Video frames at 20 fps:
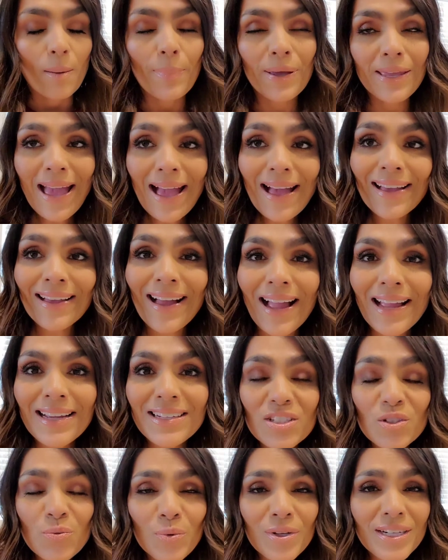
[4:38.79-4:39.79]
But yeah, I
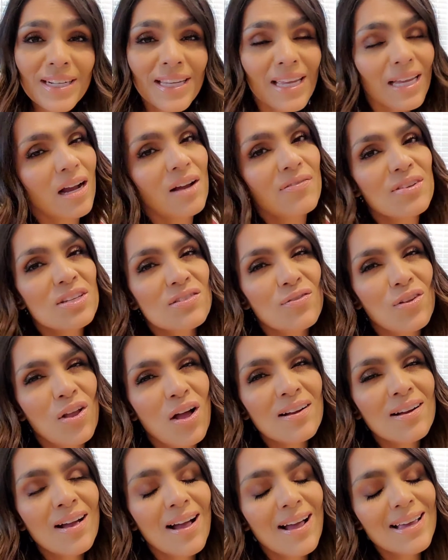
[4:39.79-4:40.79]
just wanted to kick off this
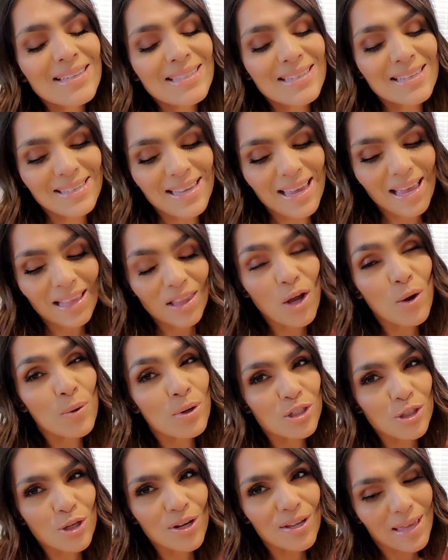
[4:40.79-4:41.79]
vlog, guys, and say hello
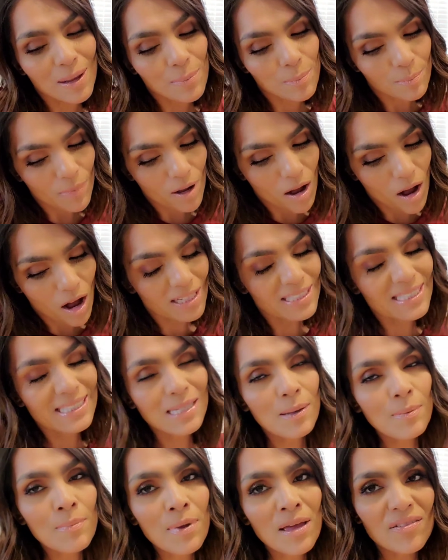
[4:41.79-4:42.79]
and show you that
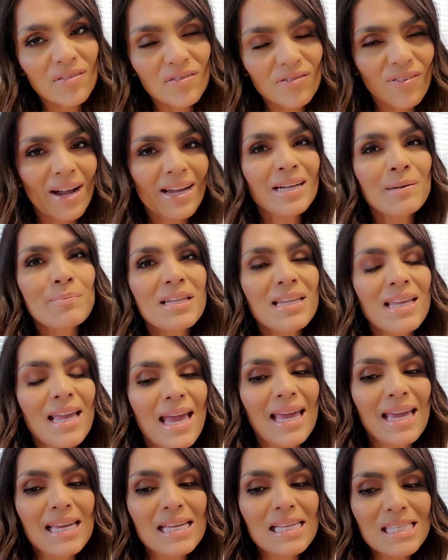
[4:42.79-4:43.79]
awesome vitamin
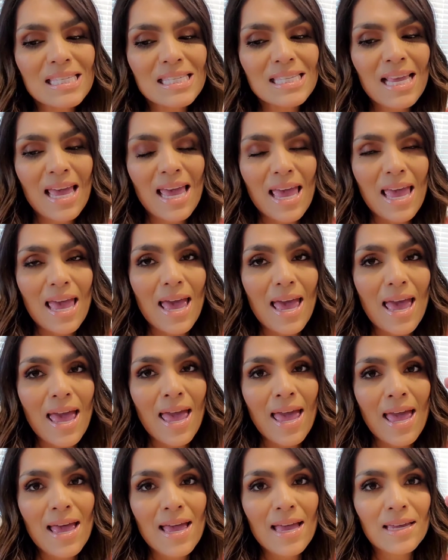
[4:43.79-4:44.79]
case.
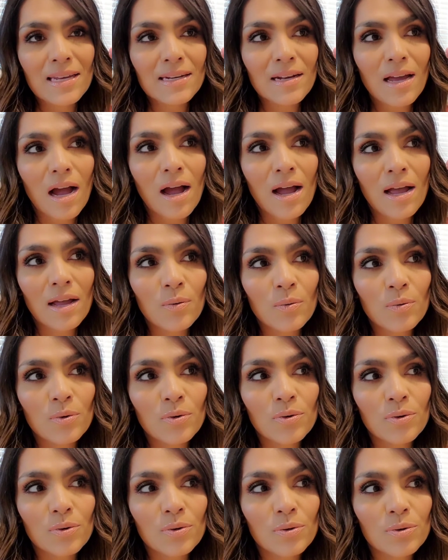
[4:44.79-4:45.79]
And I
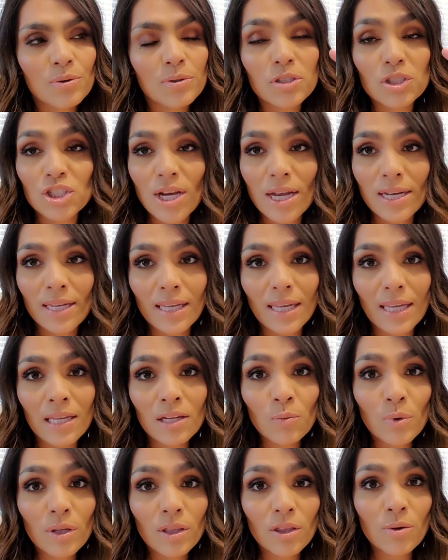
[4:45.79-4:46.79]
will check
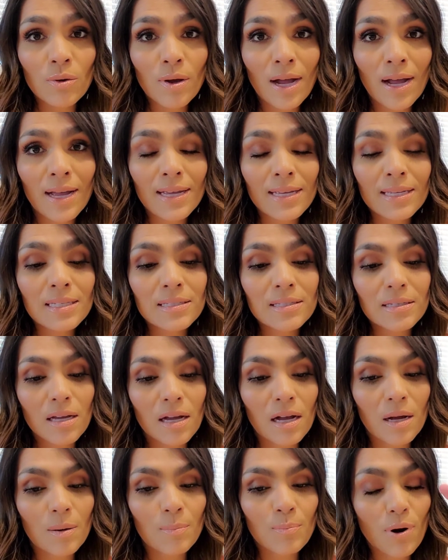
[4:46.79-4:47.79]
in with you guys.
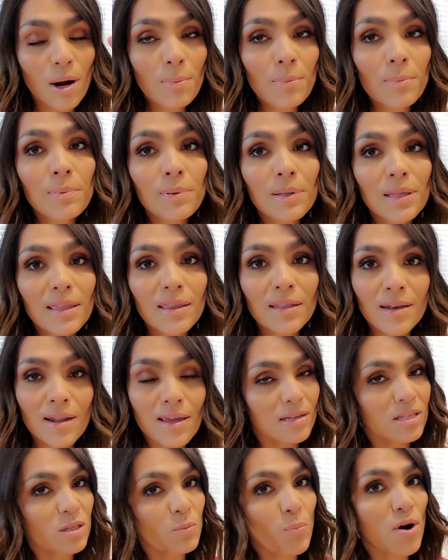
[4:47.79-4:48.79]
Probably the
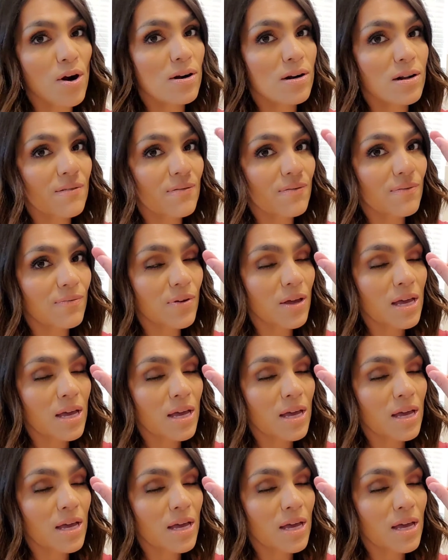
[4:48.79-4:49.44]
next part of